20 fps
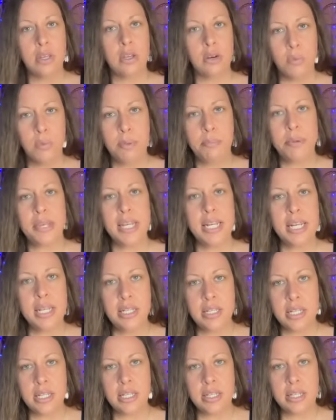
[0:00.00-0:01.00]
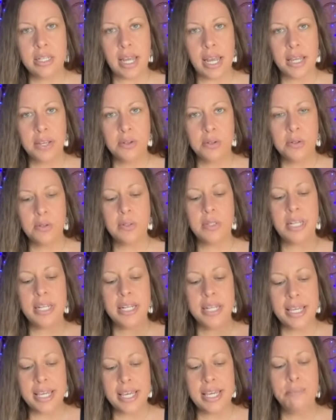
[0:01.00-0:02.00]
repeating these cycles,
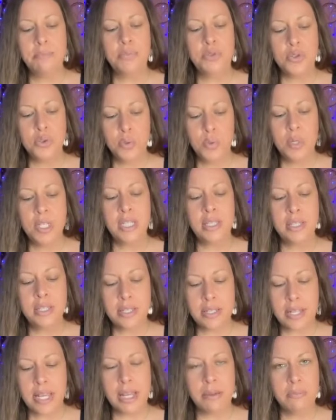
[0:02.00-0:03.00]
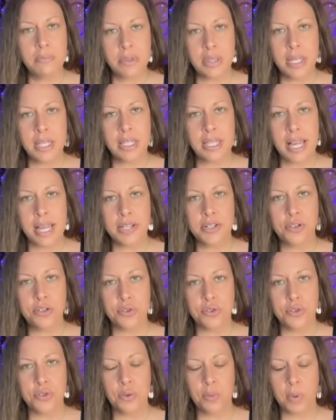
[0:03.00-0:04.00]
then keep doing the same thing that
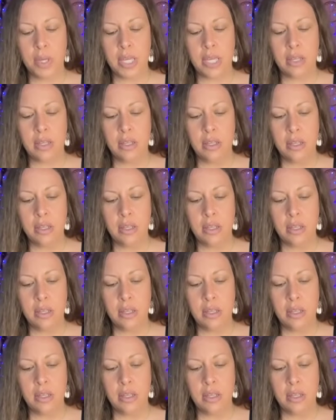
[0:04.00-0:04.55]
you're doing.